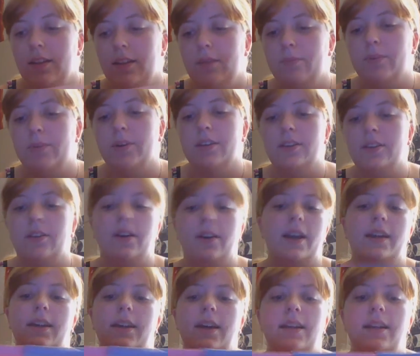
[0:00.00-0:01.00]
But no, I
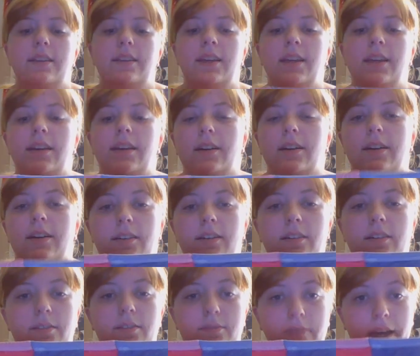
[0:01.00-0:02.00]
cut
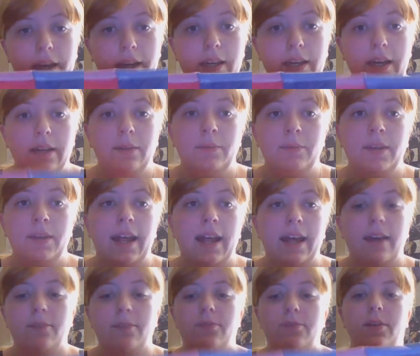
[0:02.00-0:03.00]
them in half,